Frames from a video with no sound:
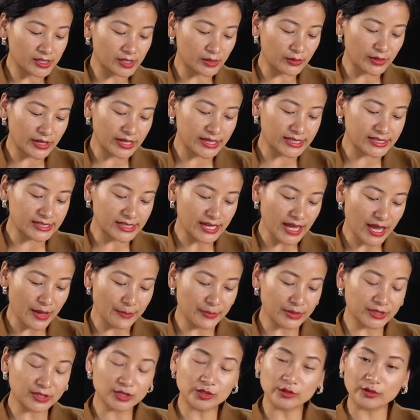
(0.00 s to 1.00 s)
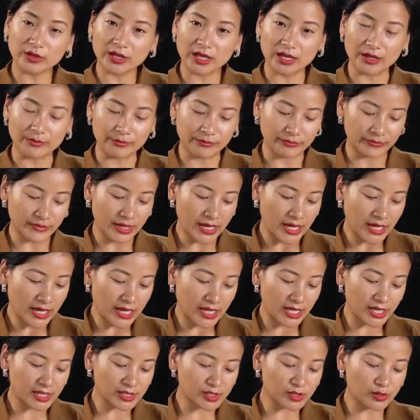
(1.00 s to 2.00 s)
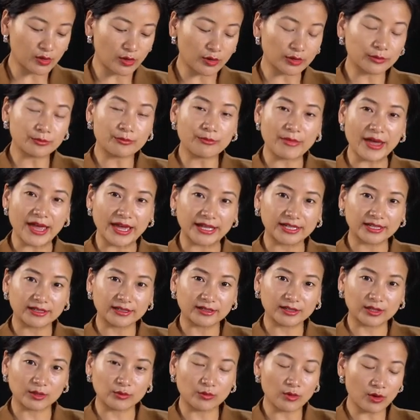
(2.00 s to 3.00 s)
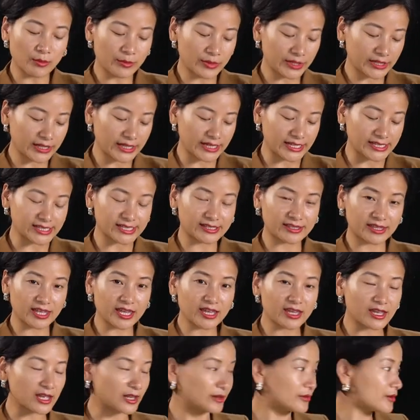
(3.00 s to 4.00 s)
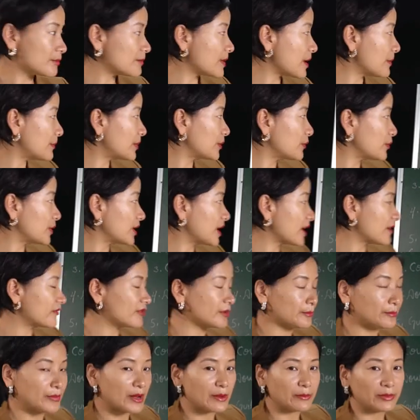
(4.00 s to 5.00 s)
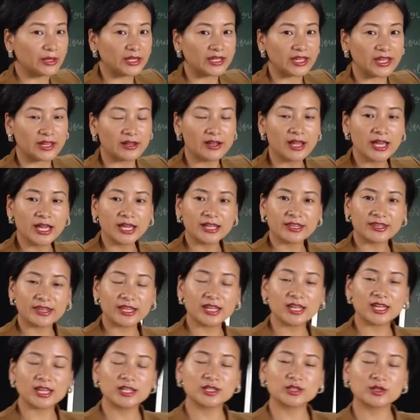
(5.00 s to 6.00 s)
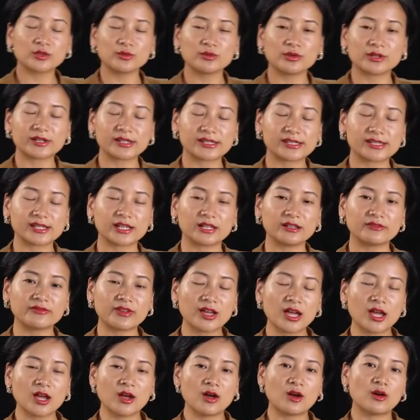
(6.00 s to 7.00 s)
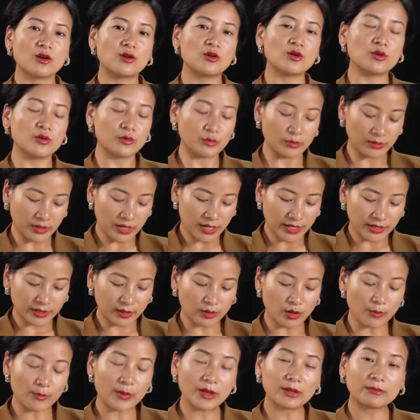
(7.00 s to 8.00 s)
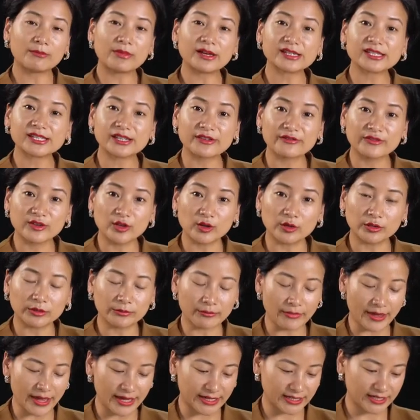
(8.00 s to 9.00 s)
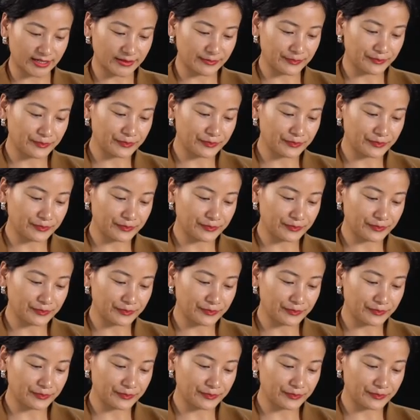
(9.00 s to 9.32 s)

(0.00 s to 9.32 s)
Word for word: So it's happened to him. He's gone mad. The woman is thinking, remember we have a bubble here, thinking to herself, oh, Gopal must have gone mad.